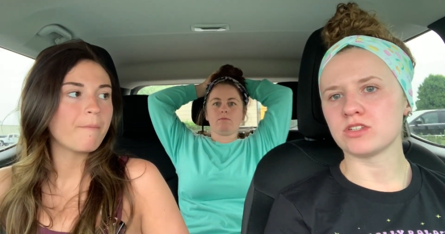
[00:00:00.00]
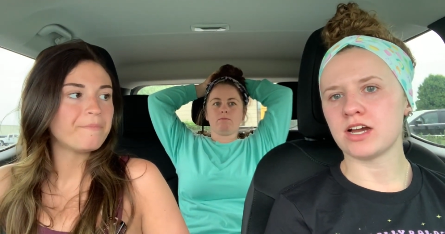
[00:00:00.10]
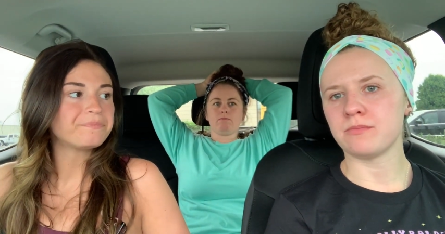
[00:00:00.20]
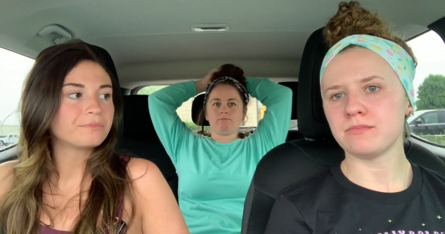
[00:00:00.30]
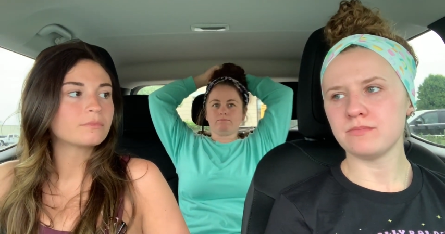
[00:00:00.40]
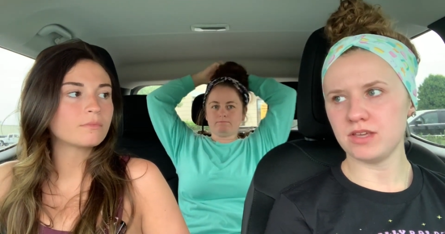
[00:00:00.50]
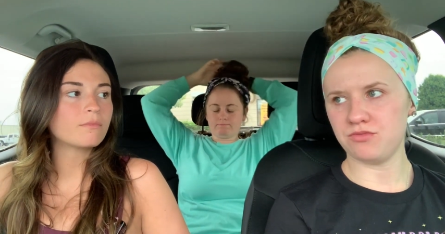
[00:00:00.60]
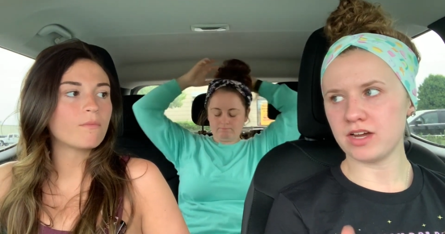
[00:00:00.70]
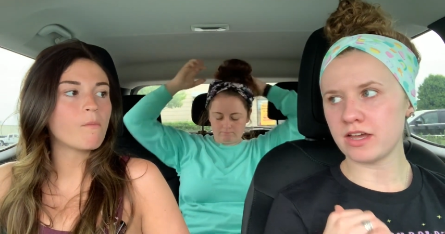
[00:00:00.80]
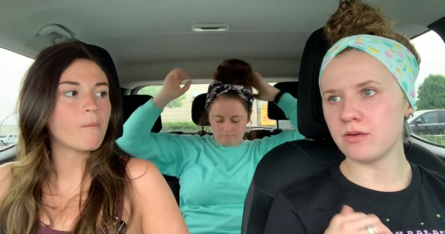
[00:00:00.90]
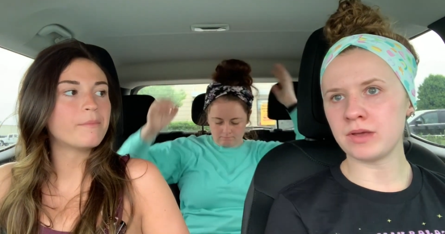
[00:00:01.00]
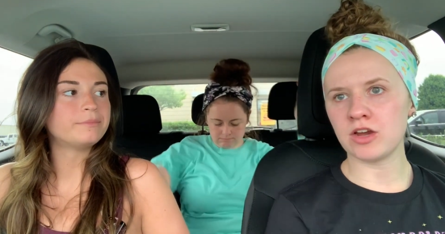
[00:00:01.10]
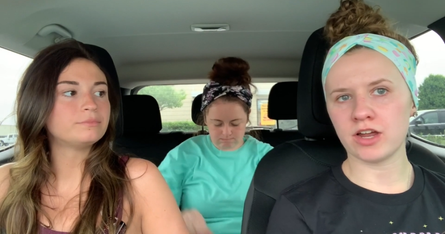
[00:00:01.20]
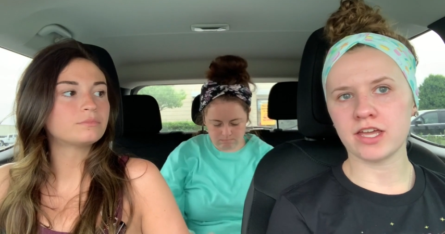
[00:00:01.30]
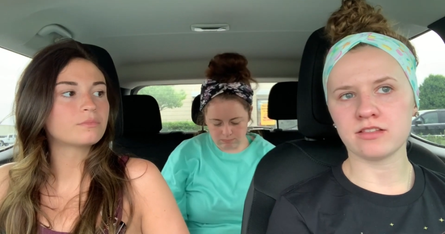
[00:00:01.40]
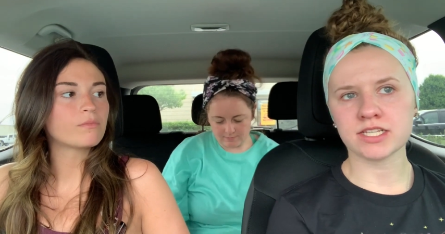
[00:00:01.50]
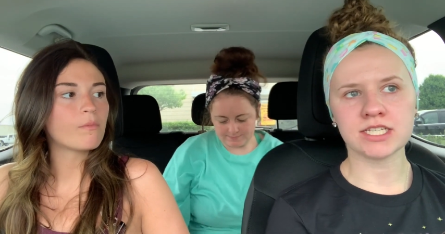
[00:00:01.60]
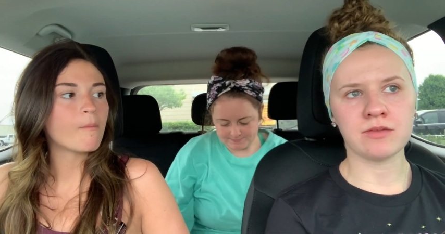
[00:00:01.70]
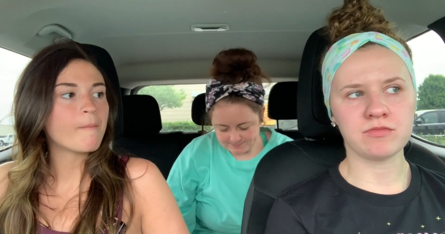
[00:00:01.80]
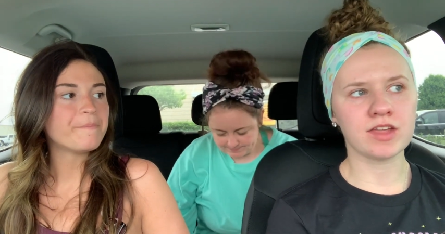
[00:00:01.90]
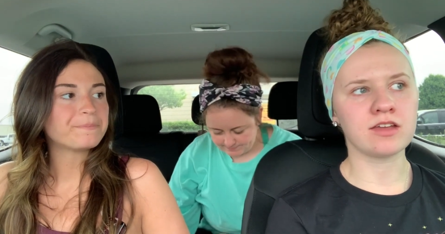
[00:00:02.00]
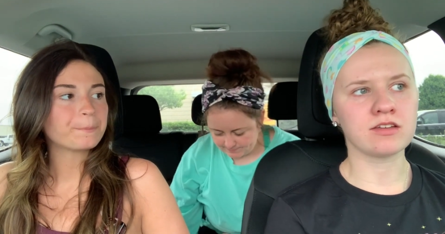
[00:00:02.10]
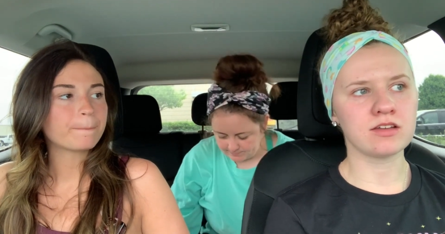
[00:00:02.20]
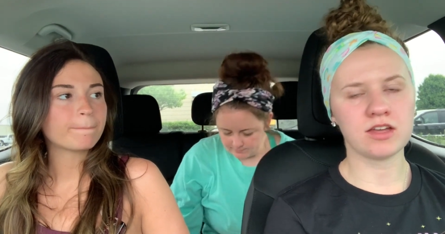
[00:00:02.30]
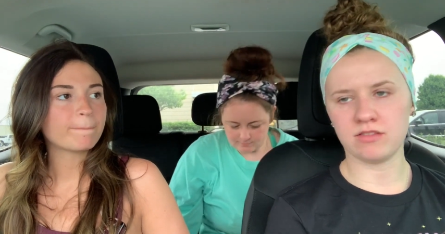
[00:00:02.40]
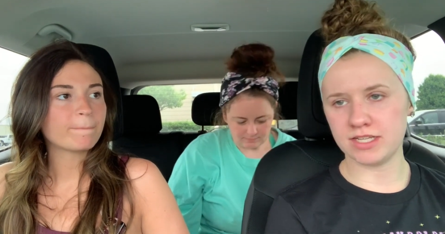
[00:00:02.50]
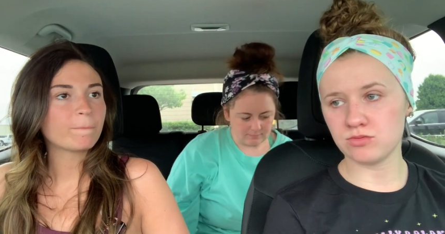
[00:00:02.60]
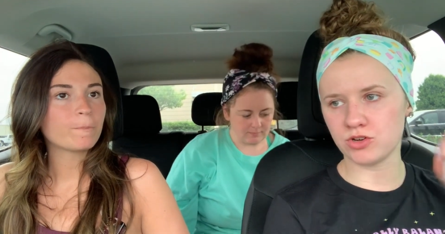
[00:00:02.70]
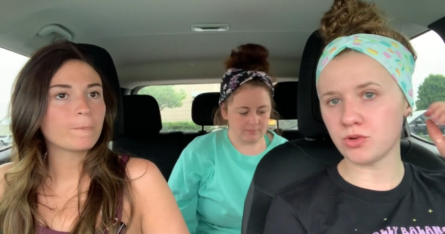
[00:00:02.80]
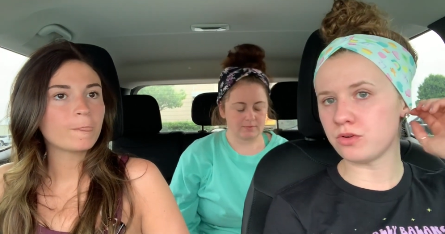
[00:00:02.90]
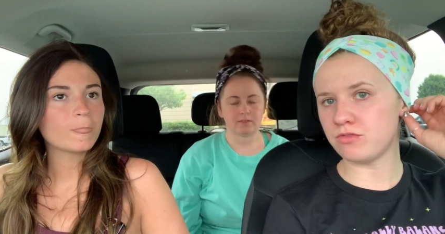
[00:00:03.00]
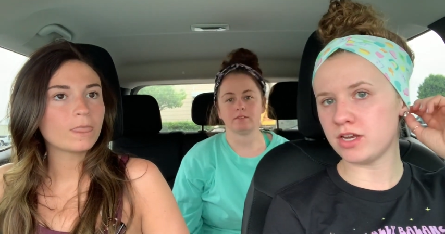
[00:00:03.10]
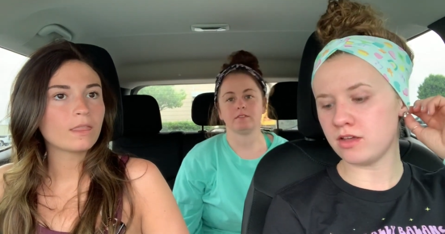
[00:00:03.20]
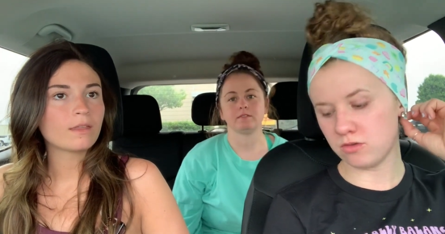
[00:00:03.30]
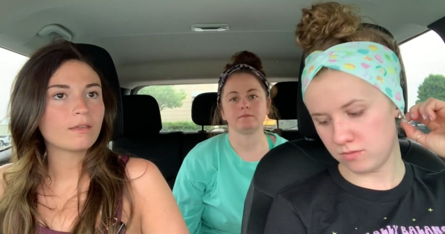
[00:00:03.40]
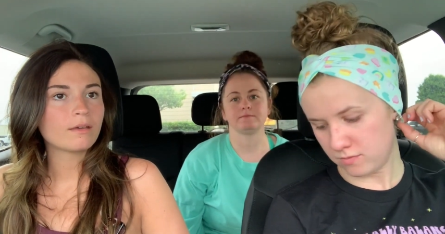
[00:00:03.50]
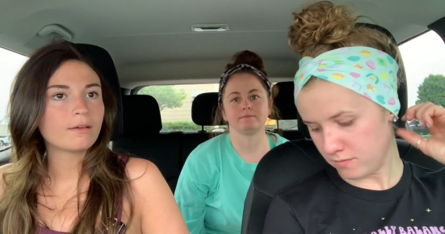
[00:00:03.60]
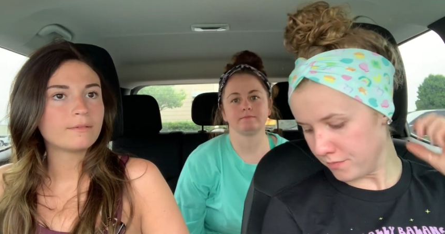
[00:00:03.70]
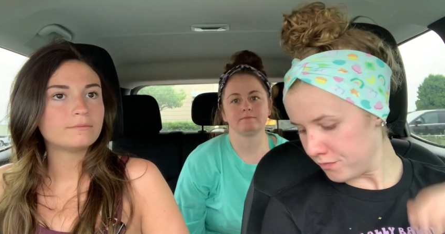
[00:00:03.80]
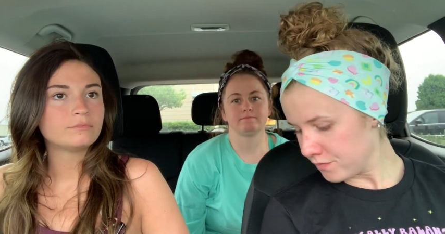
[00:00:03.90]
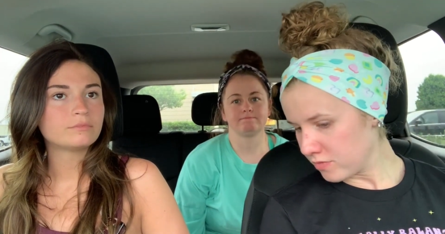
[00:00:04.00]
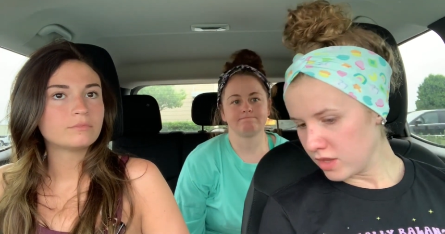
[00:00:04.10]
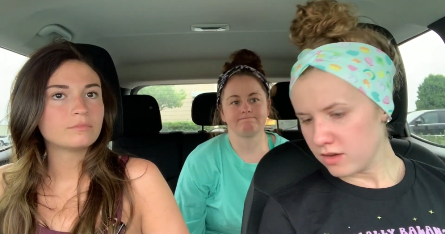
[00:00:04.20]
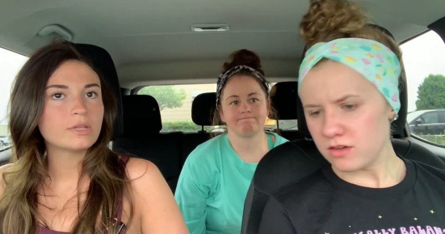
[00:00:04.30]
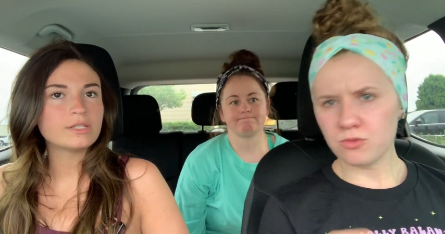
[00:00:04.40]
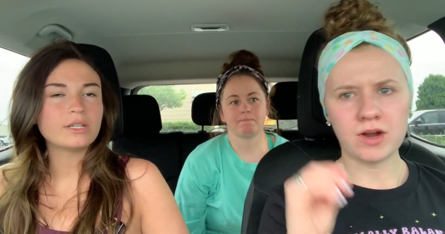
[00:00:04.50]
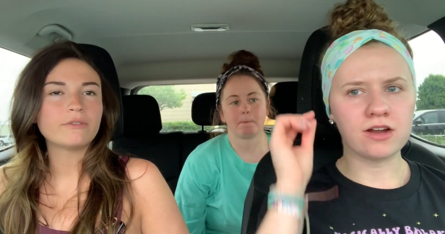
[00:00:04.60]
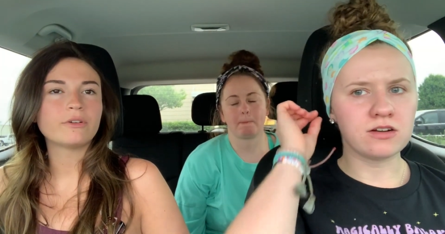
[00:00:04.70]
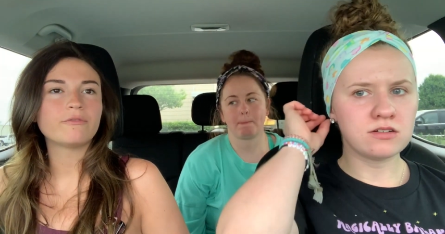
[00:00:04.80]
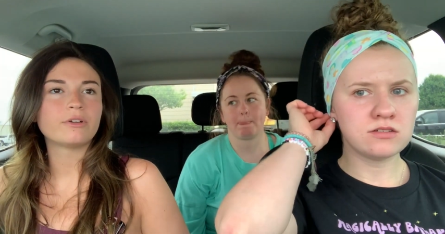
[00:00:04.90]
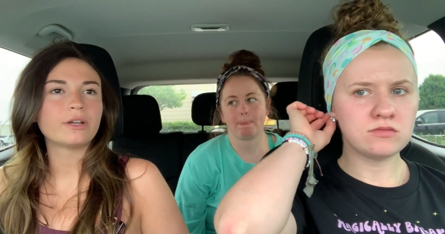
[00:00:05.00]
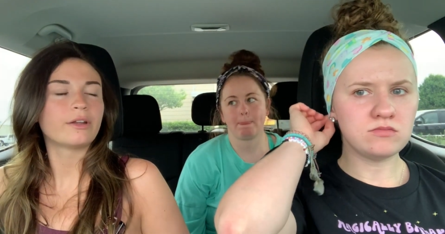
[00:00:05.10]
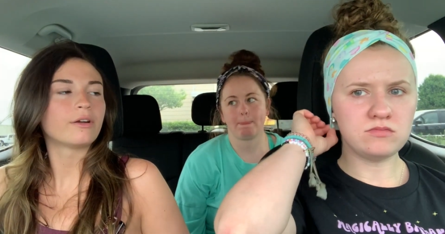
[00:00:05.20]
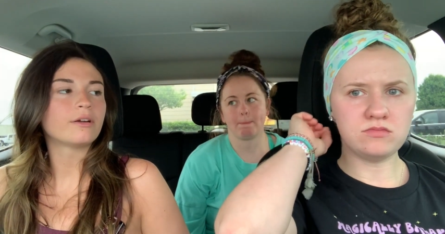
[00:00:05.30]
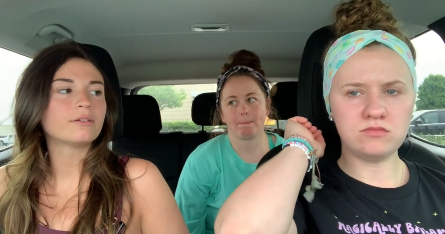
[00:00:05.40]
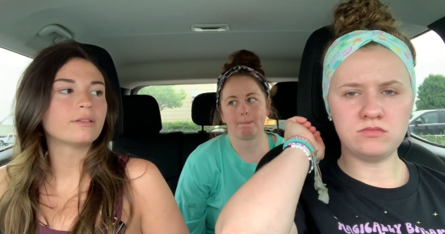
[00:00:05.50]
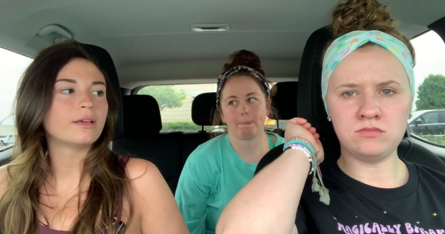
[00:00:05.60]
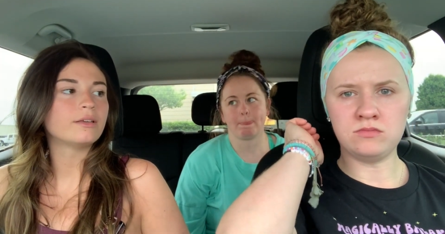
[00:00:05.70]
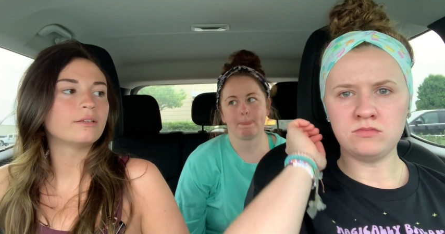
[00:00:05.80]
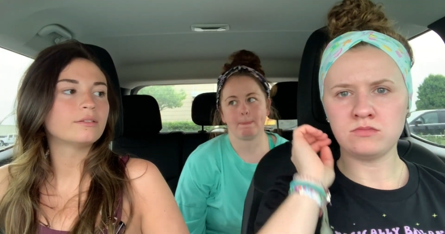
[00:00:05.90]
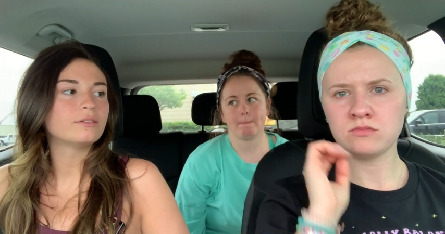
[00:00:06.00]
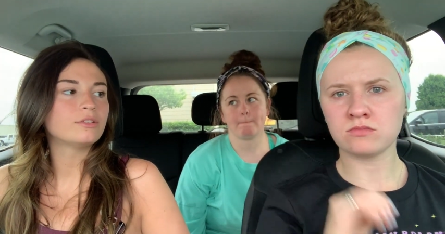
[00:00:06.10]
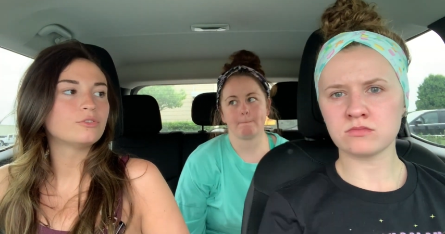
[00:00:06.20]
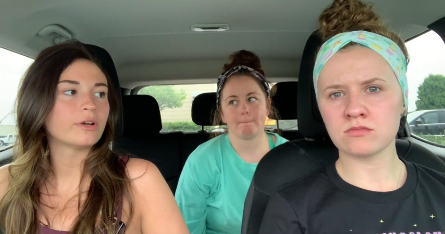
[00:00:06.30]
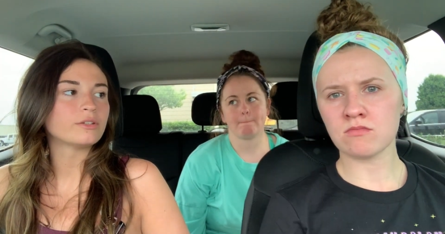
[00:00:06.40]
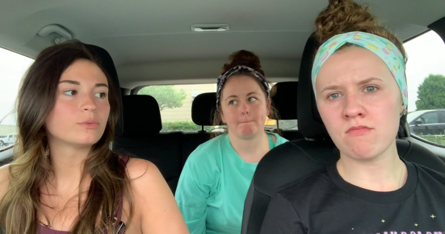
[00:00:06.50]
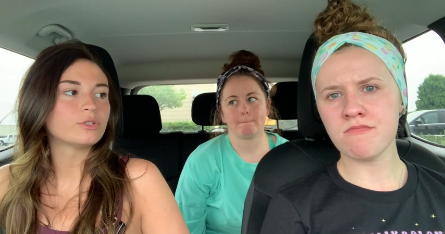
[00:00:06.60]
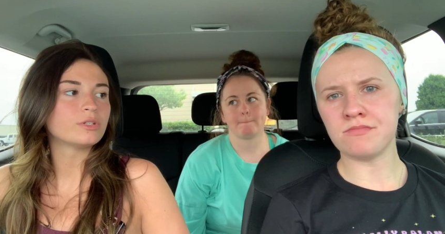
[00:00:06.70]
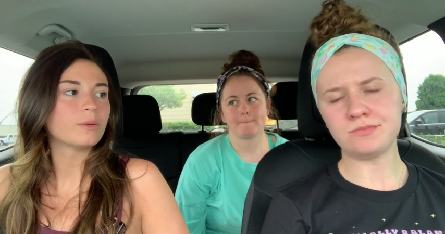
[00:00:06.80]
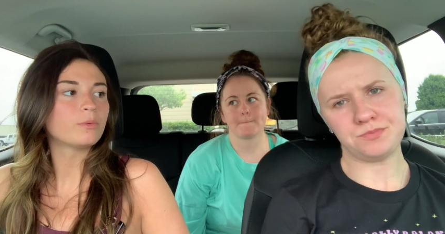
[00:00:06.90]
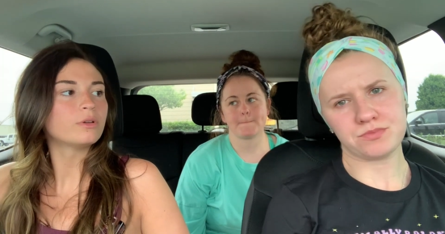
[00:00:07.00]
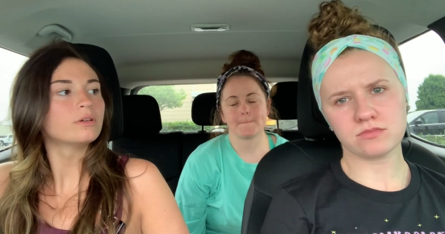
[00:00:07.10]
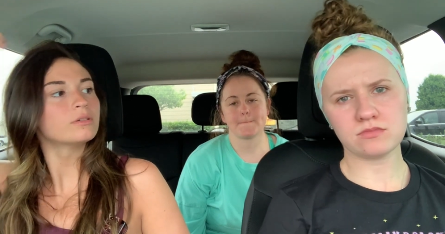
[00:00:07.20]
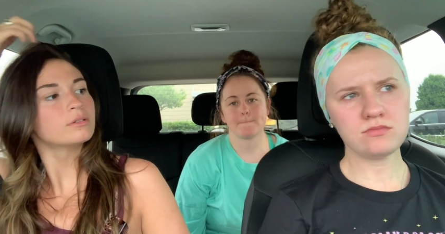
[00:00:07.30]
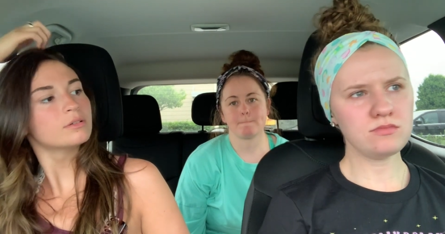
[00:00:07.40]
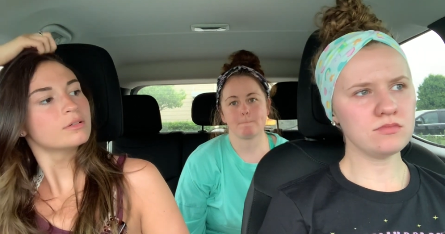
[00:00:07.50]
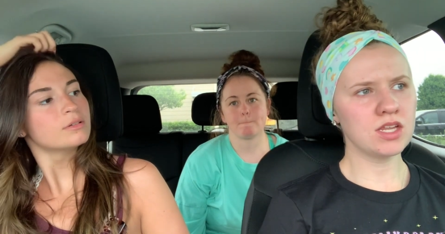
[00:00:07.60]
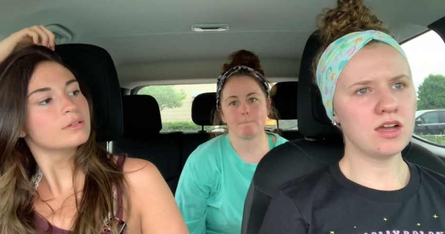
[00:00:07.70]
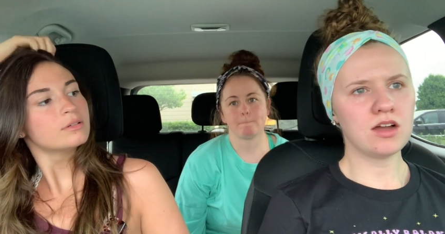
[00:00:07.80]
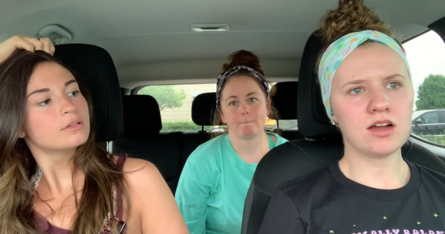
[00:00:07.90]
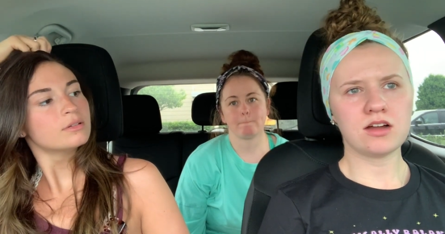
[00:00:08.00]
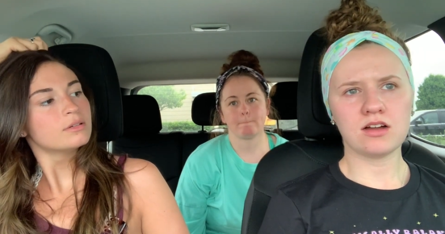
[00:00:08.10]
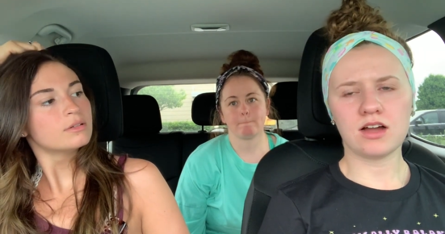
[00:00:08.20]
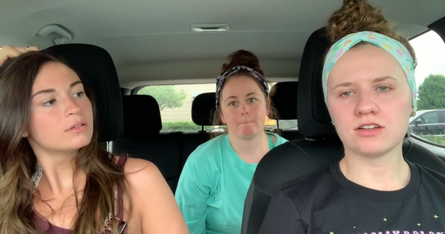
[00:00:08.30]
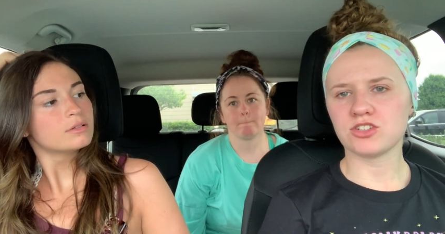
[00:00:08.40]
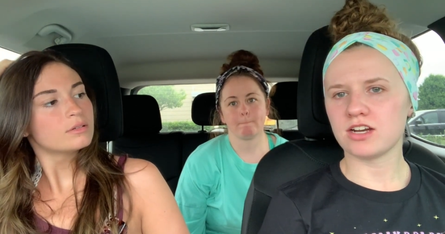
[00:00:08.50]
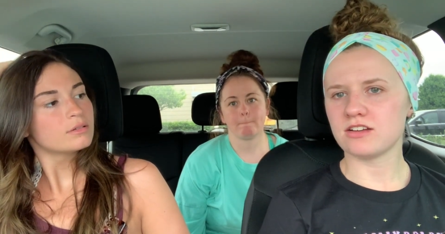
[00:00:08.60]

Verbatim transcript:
Speaker 1: time. Mm-hmm. If I come here, I get the same thing. Unless we're doing a video.
Speaker 2: Is it different for dinner? Like, do you try to switch it up when you're...
Speaker 1: I try